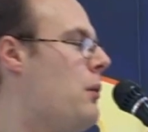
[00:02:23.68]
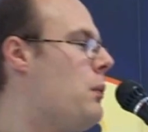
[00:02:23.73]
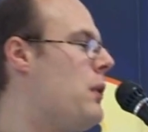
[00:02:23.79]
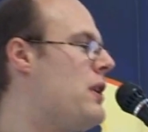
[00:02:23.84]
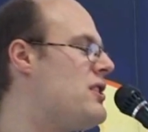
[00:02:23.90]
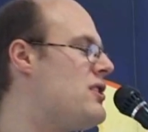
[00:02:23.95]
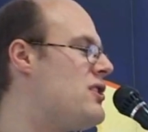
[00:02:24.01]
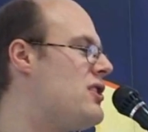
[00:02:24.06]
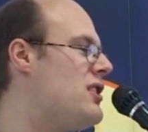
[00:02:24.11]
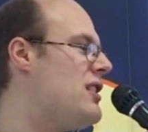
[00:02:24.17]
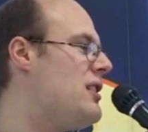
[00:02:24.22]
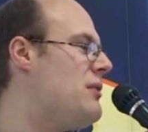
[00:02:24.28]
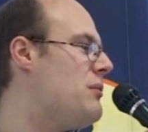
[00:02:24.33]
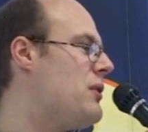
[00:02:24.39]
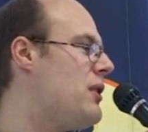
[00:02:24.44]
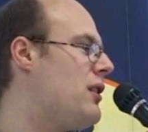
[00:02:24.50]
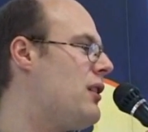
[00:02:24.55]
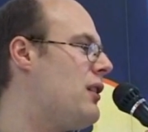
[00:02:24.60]
Which
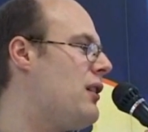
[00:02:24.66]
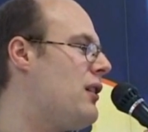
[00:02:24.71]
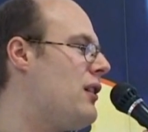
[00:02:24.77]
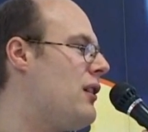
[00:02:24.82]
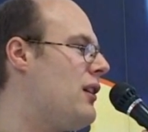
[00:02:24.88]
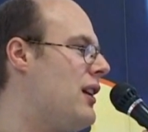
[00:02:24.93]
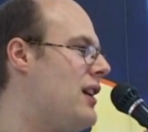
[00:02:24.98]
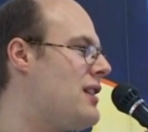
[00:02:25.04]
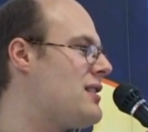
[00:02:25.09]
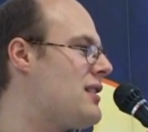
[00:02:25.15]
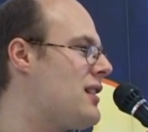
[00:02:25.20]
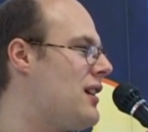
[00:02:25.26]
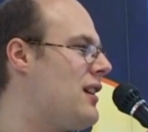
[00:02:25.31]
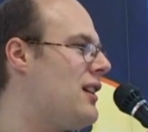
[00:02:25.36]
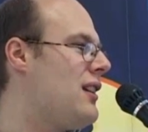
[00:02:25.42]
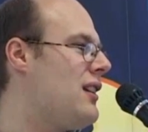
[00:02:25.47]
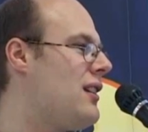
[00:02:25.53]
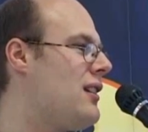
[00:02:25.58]
team, SK,
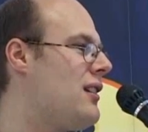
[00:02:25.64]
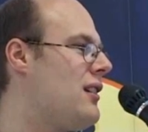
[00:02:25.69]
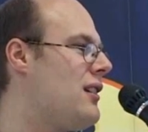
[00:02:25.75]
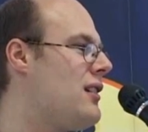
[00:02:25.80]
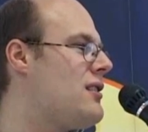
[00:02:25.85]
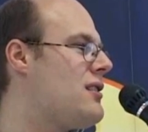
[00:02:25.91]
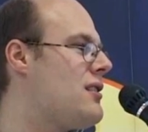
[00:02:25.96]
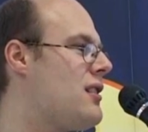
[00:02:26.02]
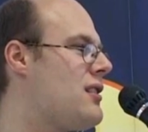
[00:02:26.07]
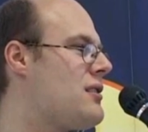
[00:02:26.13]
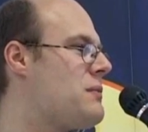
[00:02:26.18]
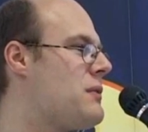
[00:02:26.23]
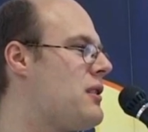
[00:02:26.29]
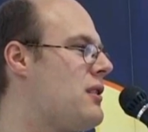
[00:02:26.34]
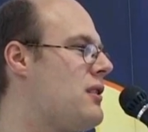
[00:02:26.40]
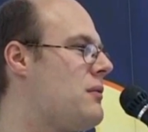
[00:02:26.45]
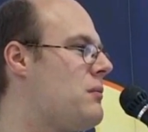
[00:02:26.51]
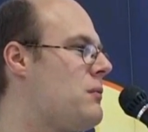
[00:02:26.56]
has
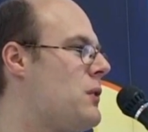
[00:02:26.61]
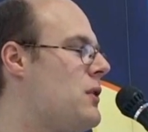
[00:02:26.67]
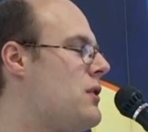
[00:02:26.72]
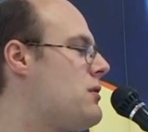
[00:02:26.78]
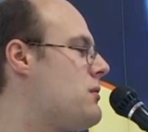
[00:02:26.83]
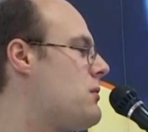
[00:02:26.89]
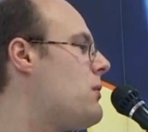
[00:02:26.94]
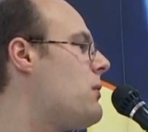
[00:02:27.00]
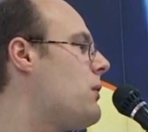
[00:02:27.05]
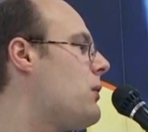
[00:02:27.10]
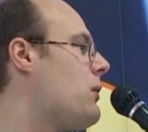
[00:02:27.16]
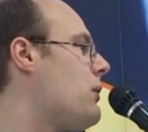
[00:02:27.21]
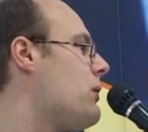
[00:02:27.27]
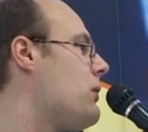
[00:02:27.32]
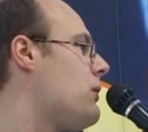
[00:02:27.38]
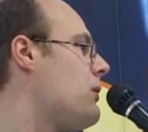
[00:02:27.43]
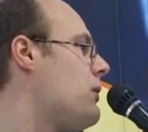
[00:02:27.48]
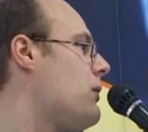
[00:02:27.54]
been pretty strong?
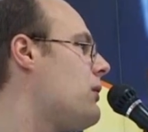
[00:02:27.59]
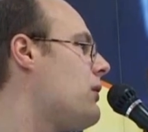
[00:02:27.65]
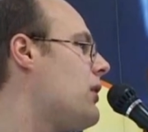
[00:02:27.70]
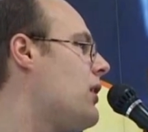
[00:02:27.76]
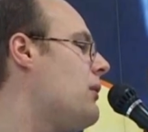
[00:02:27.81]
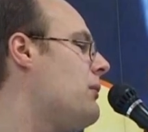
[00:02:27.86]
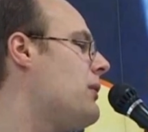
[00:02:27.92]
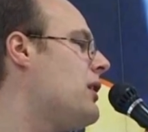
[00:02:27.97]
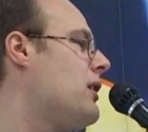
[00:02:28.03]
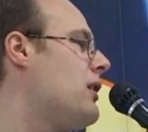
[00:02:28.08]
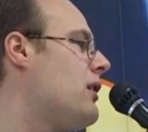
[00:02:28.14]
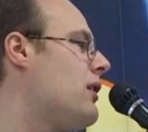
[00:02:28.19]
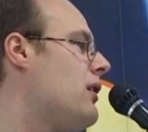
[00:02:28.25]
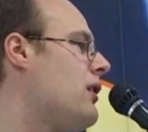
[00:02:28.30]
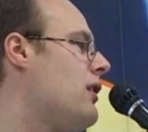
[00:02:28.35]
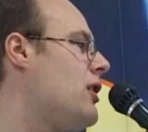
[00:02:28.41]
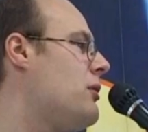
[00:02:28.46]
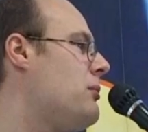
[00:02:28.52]
I mean,
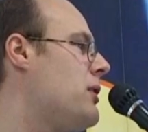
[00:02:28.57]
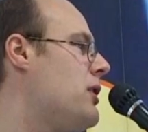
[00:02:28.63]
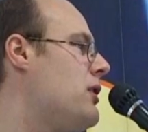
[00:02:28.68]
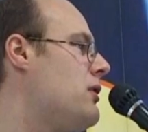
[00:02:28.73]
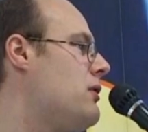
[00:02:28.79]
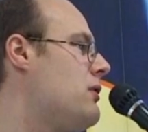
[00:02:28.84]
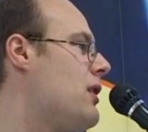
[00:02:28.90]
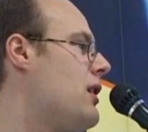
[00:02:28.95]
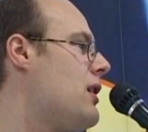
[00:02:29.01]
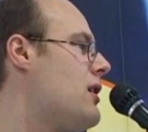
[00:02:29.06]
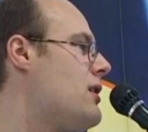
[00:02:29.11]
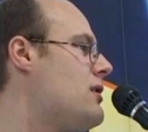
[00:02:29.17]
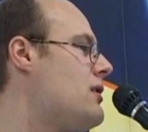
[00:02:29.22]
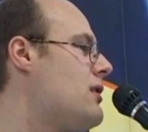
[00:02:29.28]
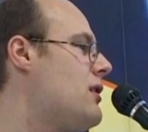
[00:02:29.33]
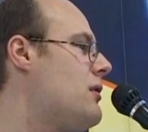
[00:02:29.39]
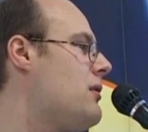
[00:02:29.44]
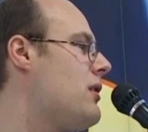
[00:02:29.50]
they beat you
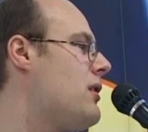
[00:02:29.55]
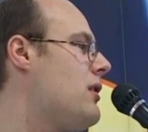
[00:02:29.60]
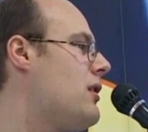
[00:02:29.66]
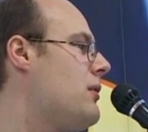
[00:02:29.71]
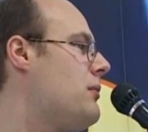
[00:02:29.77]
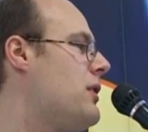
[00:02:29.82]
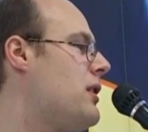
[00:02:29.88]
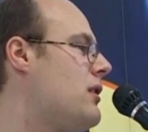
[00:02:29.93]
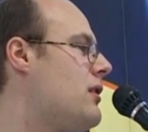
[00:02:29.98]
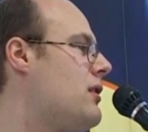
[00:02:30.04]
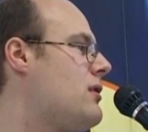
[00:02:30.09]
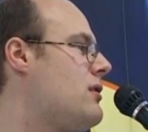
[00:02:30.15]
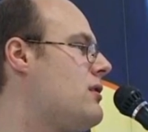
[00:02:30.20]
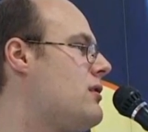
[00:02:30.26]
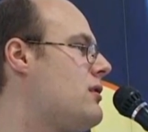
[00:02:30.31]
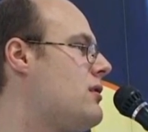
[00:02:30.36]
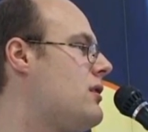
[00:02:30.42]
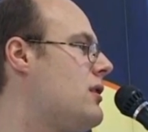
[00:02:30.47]
guys, and they beat
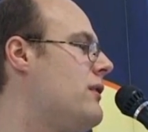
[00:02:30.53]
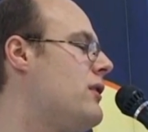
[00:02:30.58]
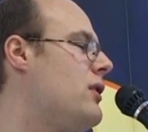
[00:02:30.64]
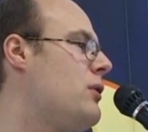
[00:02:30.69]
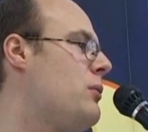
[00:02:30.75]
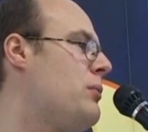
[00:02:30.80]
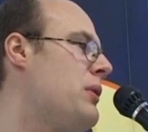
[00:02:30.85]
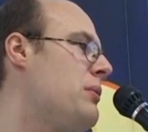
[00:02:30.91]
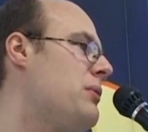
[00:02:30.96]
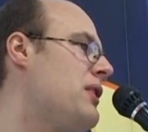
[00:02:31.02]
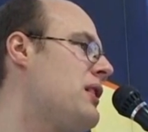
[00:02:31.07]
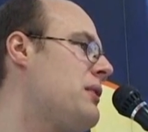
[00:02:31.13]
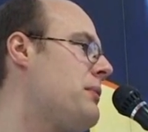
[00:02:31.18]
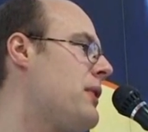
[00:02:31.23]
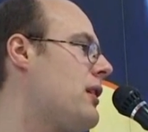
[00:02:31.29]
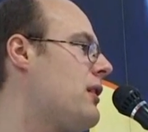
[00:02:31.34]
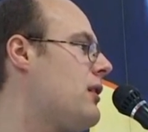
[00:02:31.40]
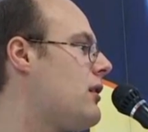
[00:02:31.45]
us, even though people
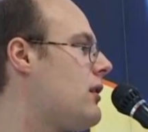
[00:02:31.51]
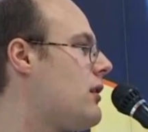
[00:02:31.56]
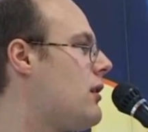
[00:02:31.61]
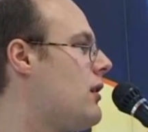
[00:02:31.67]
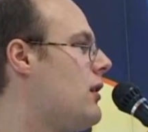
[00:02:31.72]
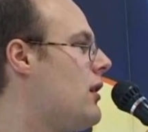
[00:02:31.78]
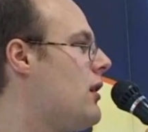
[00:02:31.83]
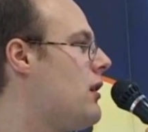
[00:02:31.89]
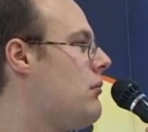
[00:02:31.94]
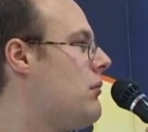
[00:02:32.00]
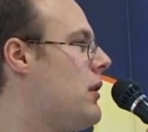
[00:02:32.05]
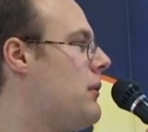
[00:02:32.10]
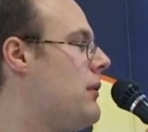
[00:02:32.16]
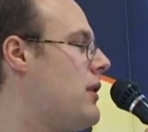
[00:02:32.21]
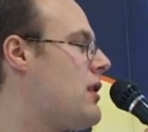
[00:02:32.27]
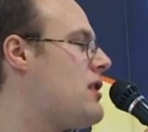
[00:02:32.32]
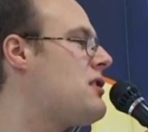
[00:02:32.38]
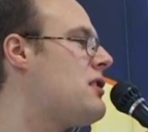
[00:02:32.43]
expected
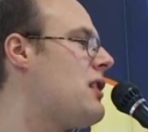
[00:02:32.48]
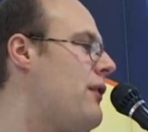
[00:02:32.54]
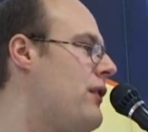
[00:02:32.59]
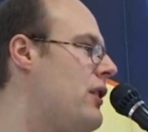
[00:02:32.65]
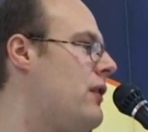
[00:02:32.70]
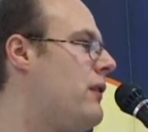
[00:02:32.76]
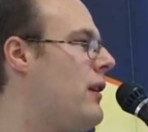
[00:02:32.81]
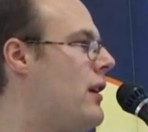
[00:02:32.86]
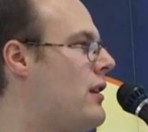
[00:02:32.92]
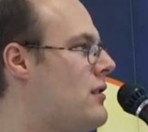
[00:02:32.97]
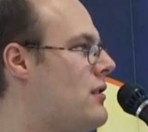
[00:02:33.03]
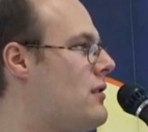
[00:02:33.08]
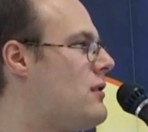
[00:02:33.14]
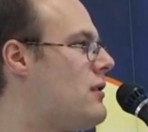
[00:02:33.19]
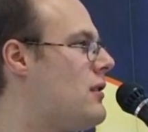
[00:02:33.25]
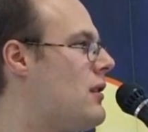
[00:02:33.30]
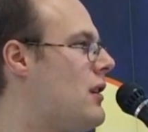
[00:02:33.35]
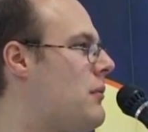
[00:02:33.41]
maybe us to have an
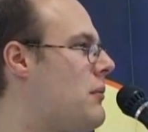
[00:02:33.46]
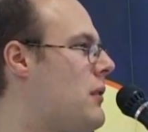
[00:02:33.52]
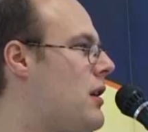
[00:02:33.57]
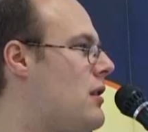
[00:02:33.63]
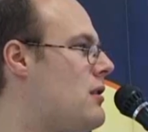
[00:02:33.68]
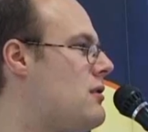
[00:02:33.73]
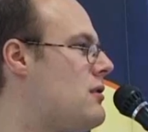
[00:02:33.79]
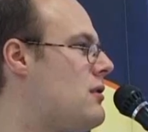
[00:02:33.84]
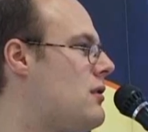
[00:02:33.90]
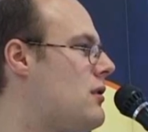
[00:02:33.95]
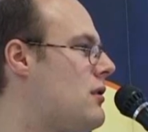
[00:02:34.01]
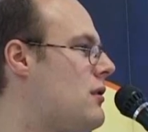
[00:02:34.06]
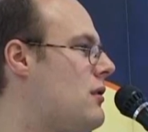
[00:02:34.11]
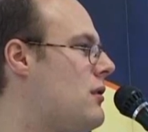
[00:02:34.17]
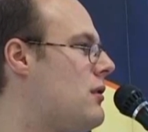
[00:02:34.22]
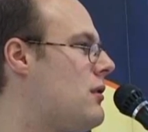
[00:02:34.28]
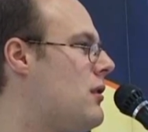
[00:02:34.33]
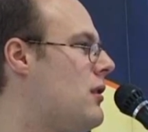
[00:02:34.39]
advantage in that match.
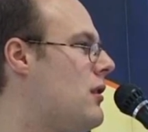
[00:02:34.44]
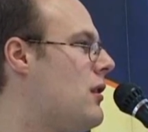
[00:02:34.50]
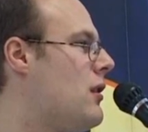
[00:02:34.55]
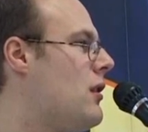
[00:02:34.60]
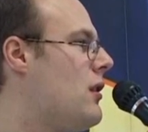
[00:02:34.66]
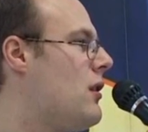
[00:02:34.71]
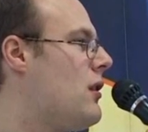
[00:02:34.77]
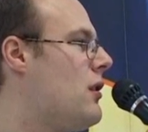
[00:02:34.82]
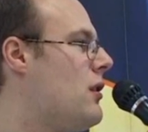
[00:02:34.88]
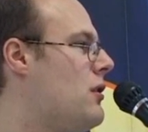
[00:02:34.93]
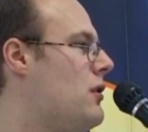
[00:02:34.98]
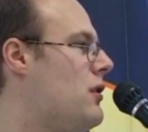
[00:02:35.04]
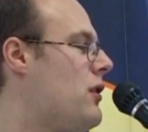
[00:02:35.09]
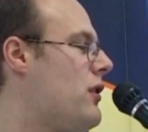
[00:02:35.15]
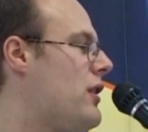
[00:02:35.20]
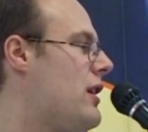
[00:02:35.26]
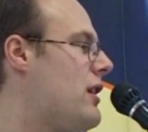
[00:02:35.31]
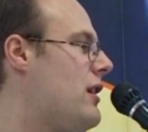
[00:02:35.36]
Do
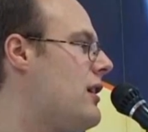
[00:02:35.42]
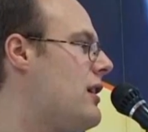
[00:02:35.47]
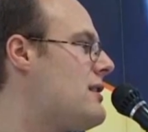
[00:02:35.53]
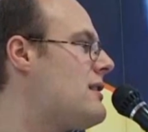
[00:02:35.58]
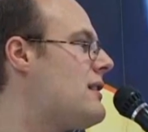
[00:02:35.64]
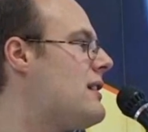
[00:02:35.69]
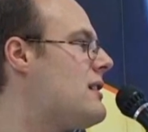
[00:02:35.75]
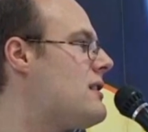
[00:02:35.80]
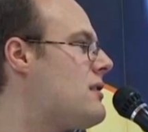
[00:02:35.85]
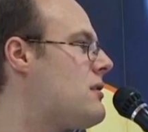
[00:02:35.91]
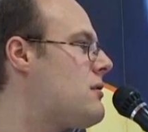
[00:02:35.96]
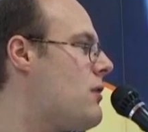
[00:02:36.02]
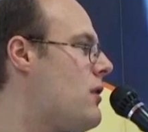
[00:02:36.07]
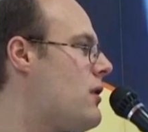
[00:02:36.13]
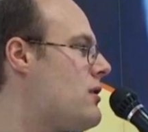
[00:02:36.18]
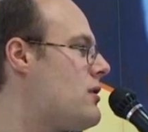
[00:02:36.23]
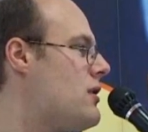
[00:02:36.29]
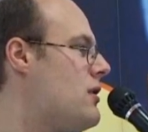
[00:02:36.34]
you think SK is the
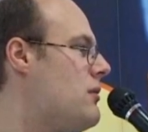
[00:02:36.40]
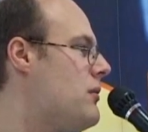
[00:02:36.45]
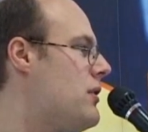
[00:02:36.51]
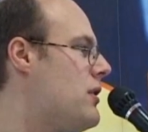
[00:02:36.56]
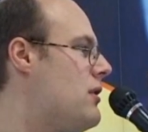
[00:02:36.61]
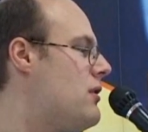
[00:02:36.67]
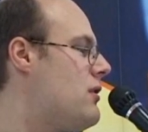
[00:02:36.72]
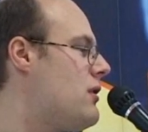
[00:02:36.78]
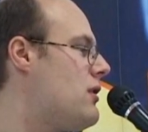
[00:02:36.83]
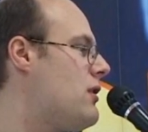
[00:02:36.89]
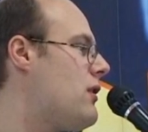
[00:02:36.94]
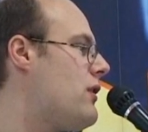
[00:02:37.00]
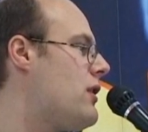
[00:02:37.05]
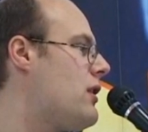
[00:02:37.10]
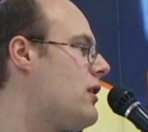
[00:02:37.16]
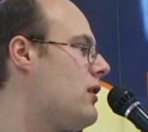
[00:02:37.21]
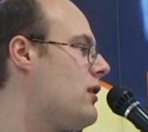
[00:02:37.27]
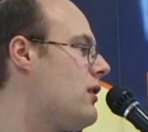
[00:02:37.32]
strongest team here, or do you
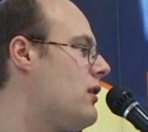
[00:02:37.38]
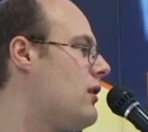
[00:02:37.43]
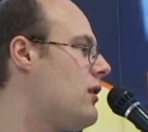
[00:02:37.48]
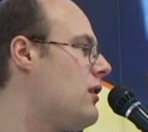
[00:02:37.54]
think